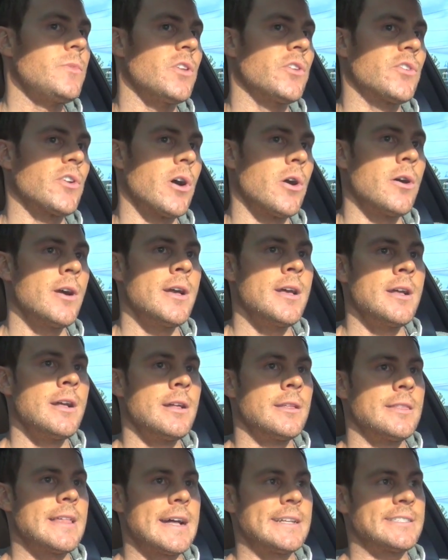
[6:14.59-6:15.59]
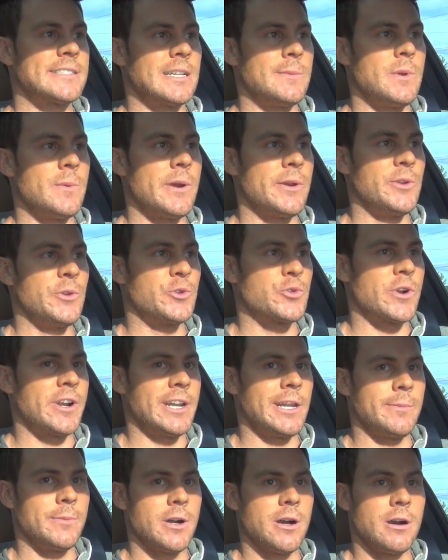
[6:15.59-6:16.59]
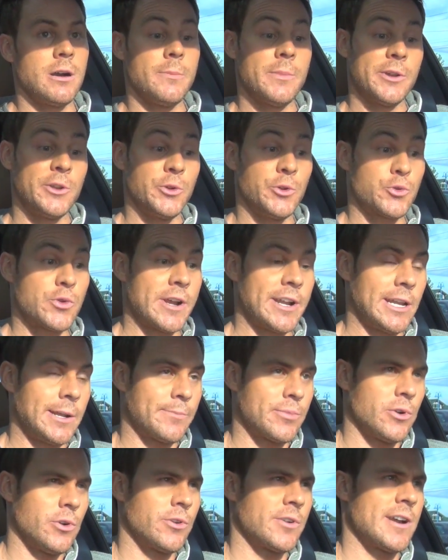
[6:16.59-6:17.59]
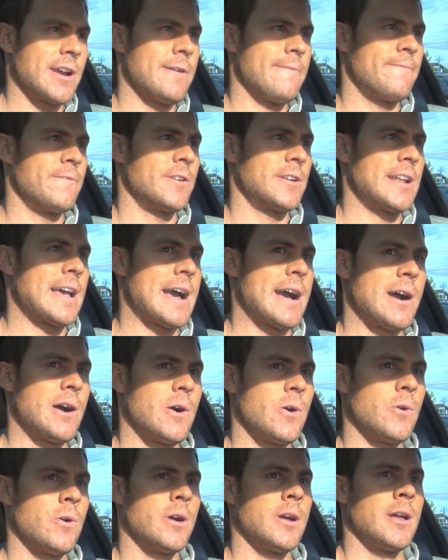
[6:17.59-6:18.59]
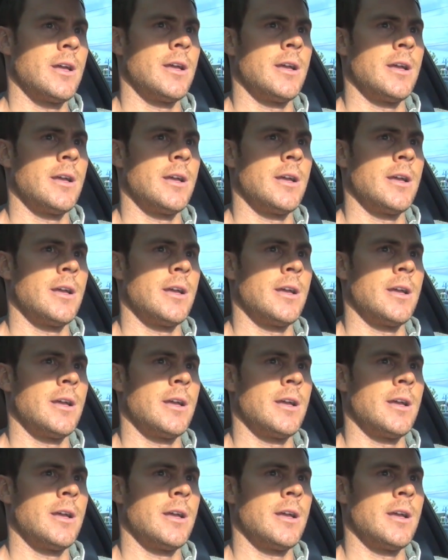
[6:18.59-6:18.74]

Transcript: So that's gonna be my new training program for now.